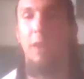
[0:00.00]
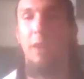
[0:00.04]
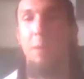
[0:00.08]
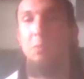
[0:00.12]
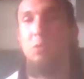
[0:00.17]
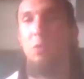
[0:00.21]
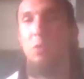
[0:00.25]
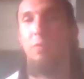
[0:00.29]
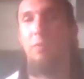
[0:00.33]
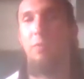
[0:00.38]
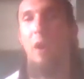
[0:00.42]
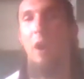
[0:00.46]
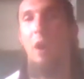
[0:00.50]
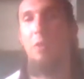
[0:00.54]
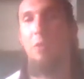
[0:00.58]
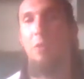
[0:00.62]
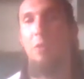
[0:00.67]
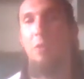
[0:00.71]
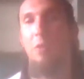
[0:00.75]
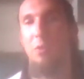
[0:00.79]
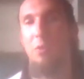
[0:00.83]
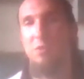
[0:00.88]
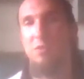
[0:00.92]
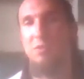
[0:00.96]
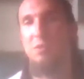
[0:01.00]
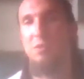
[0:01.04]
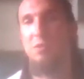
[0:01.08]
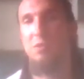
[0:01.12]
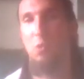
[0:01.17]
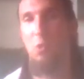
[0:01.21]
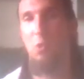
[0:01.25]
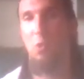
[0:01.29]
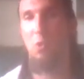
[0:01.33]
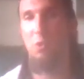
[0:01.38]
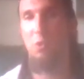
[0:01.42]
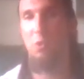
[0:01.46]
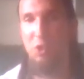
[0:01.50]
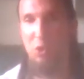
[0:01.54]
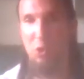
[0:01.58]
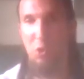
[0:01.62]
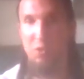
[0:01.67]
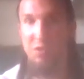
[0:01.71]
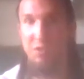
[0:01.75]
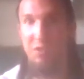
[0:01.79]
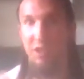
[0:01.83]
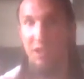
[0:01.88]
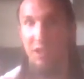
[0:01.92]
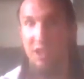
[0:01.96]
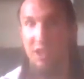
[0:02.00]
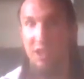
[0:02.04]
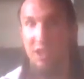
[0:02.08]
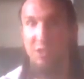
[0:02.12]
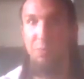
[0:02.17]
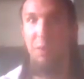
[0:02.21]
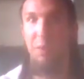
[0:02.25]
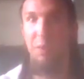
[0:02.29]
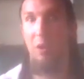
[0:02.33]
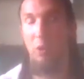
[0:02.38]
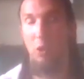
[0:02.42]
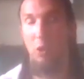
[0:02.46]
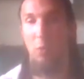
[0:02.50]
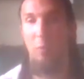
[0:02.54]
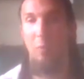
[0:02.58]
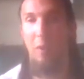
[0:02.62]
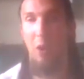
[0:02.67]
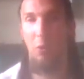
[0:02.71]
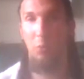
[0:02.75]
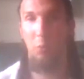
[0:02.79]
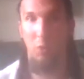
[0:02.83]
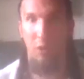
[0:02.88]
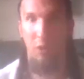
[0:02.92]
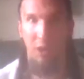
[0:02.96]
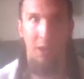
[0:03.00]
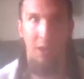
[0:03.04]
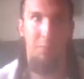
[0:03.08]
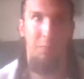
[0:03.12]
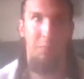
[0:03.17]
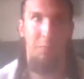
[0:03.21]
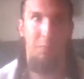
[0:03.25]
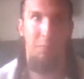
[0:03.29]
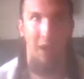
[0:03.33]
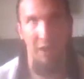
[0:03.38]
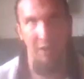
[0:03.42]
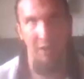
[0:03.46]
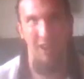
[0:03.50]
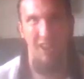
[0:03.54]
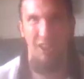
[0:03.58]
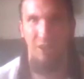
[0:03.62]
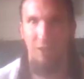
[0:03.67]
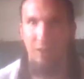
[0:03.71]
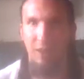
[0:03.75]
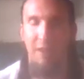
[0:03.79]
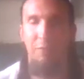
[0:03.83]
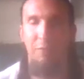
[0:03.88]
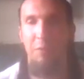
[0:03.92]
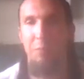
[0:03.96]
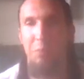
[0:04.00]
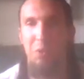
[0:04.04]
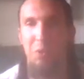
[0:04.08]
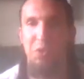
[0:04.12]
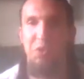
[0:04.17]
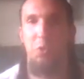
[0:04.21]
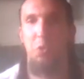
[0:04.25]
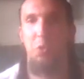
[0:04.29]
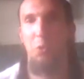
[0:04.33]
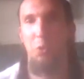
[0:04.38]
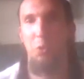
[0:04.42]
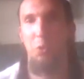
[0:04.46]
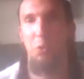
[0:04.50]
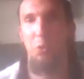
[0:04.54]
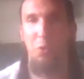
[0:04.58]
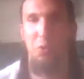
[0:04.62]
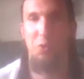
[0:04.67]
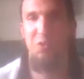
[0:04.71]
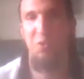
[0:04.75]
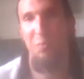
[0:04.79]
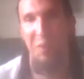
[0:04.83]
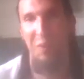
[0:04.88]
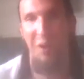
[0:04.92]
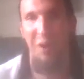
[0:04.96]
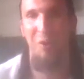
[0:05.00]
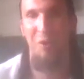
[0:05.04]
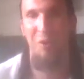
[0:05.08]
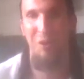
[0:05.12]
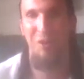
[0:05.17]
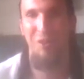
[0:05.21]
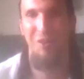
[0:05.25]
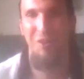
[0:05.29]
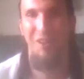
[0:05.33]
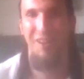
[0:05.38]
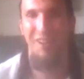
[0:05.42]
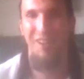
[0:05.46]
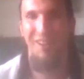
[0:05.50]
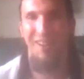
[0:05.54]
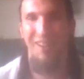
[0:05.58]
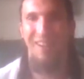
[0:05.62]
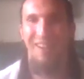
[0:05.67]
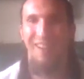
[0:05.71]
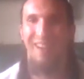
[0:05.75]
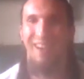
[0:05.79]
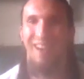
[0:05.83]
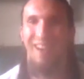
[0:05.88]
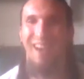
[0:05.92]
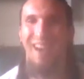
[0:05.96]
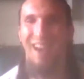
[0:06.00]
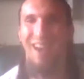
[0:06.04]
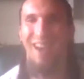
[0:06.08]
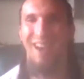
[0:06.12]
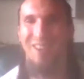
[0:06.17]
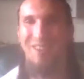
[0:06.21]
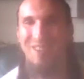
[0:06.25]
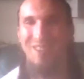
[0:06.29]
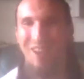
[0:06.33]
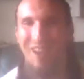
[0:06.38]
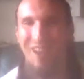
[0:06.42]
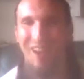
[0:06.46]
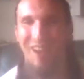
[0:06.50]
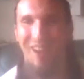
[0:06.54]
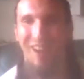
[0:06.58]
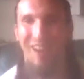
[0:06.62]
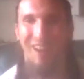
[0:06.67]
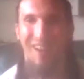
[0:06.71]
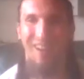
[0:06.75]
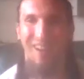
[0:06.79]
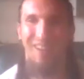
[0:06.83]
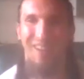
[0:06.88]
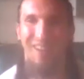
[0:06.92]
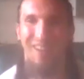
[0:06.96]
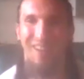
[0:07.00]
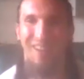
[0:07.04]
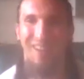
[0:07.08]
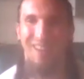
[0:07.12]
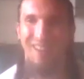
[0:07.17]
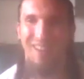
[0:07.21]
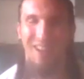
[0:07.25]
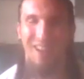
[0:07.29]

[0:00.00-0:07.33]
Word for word: her father's sword. She goes into his burial mound where him and like eleven berserkers are buried, and uh, it's a